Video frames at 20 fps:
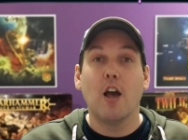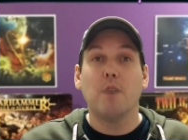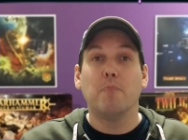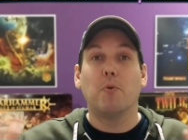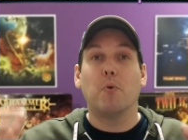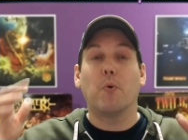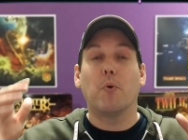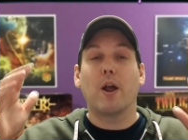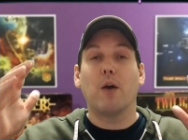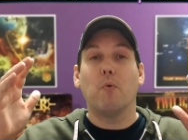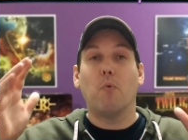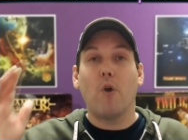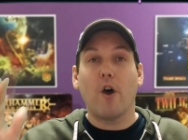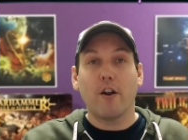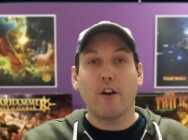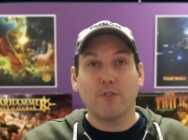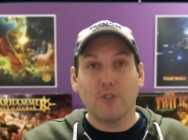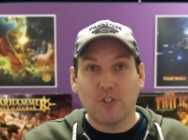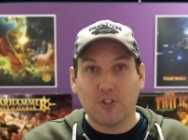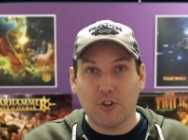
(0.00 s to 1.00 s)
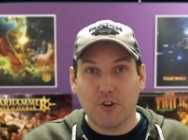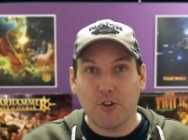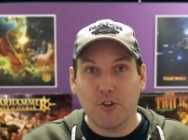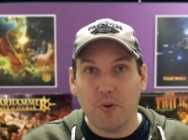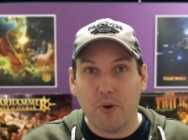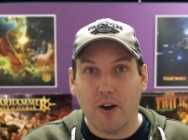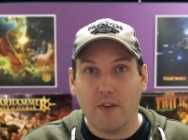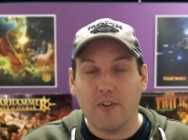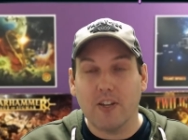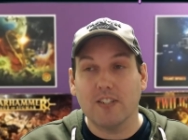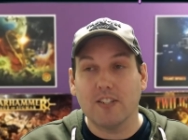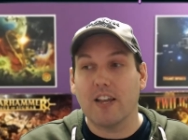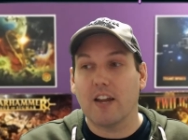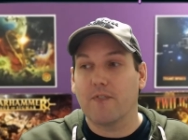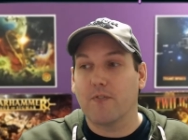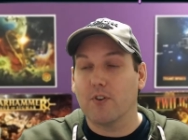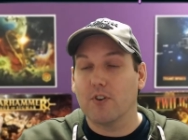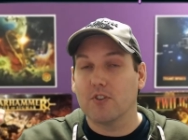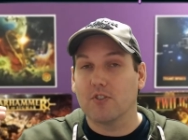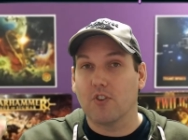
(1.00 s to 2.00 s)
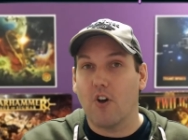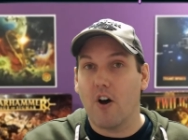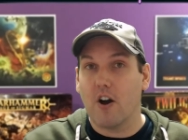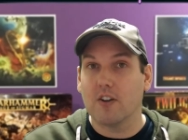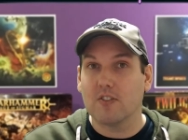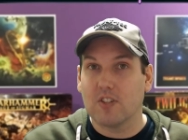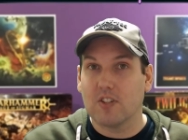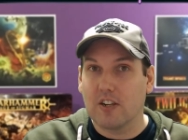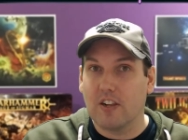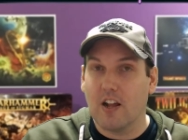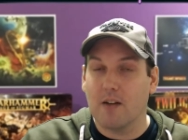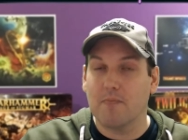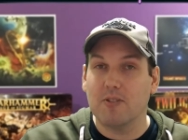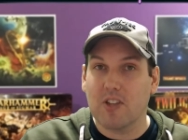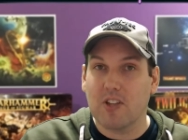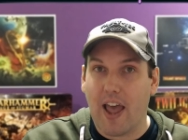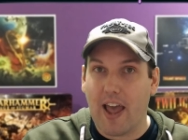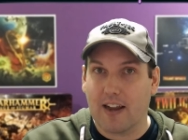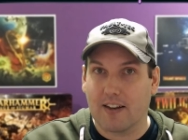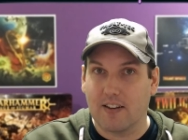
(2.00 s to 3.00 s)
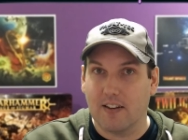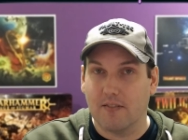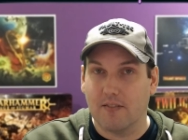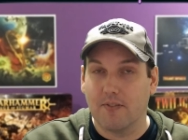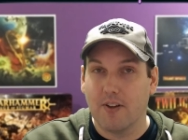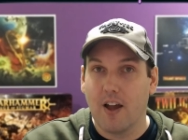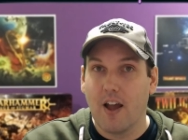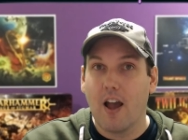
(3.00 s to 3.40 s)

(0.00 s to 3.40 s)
but what I want to assure you of is that for as long as the club is active,